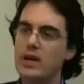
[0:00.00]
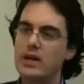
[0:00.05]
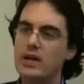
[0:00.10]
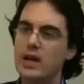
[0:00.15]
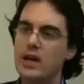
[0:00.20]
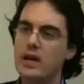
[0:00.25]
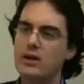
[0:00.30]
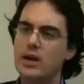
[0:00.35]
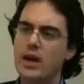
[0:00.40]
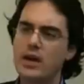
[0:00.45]
right
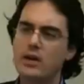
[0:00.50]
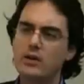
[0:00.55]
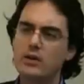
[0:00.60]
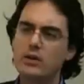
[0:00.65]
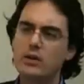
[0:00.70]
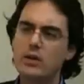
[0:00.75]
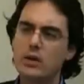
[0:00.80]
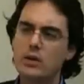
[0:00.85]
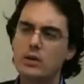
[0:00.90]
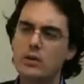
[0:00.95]
now, I
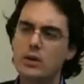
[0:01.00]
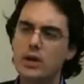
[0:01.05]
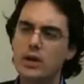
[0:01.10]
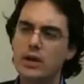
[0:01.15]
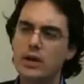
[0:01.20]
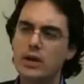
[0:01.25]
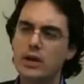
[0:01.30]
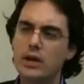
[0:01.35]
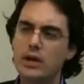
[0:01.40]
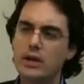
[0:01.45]
don't know,
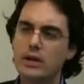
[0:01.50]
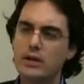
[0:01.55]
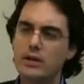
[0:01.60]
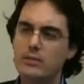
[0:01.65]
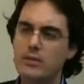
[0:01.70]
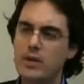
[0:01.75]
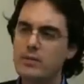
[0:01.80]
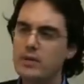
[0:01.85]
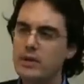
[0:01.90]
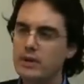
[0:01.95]
uh,
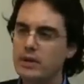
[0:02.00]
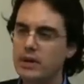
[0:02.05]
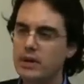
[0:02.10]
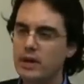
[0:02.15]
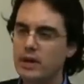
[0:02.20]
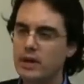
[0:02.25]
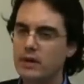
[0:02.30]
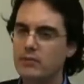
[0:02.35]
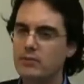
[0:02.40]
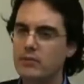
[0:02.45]
maybe
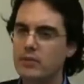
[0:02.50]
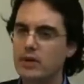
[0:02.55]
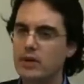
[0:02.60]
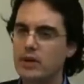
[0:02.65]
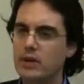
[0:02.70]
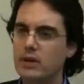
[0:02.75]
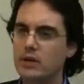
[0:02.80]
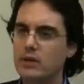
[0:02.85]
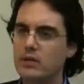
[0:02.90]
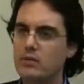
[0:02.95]
um,
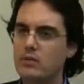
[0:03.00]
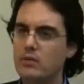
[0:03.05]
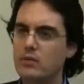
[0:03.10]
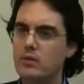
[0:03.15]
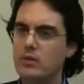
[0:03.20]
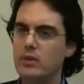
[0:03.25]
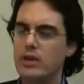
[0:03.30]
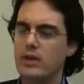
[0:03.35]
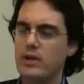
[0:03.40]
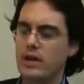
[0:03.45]
uh,
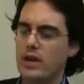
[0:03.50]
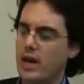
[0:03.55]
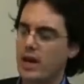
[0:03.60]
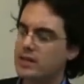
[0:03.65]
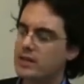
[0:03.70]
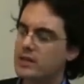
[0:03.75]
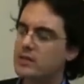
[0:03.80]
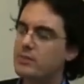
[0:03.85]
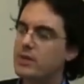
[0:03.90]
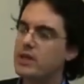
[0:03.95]
it,
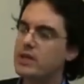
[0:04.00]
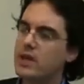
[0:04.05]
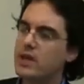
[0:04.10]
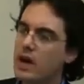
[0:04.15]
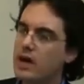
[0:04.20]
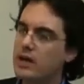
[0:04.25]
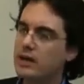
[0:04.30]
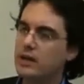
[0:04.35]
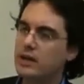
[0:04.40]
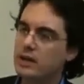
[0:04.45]
has this been
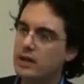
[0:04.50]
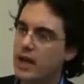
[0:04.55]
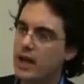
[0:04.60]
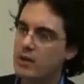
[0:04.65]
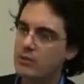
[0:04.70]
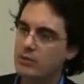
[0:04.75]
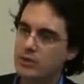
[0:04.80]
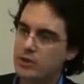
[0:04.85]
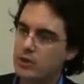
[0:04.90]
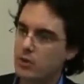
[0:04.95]
done in the
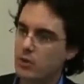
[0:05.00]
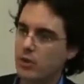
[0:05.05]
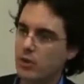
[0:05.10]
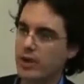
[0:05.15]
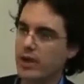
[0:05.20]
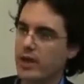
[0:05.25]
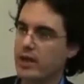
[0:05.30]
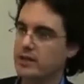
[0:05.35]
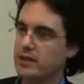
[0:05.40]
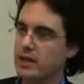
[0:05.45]

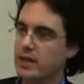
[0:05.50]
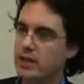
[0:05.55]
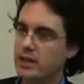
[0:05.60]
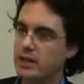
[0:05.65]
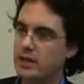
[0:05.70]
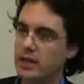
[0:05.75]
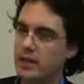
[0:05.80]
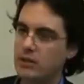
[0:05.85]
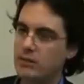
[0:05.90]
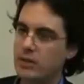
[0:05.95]
laboratory? Has
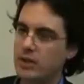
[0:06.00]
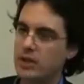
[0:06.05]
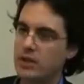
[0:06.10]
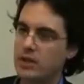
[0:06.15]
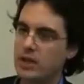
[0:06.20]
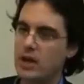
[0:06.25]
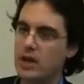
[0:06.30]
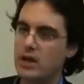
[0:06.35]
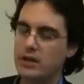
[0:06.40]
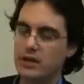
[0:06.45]
anything
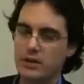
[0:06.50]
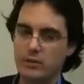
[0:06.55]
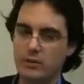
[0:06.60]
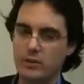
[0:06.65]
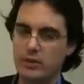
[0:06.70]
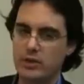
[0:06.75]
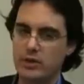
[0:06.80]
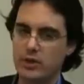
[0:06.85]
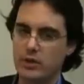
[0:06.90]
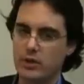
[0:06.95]
been done that
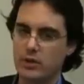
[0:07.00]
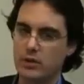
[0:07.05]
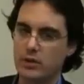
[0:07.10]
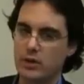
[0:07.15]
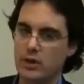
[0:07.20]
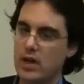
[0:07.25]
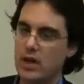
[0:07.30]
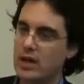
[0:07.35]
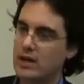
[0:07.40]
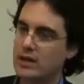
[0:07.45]
would
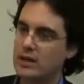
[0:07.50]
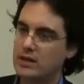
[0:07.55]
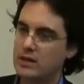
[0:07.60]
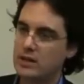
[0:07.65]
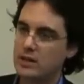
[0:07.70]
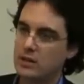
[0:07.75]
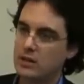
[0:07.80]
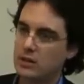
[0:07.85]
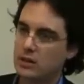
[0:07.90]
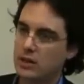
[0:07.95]
turn
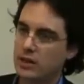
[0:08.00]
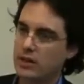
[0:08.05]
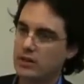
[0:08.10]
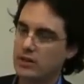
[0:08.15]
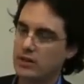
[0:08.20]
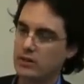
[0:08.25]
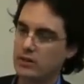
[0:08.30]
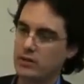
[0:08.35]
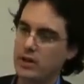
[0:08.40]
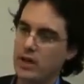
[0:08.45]
steel
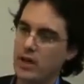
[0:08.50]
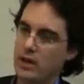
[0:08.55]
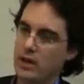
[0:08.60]
into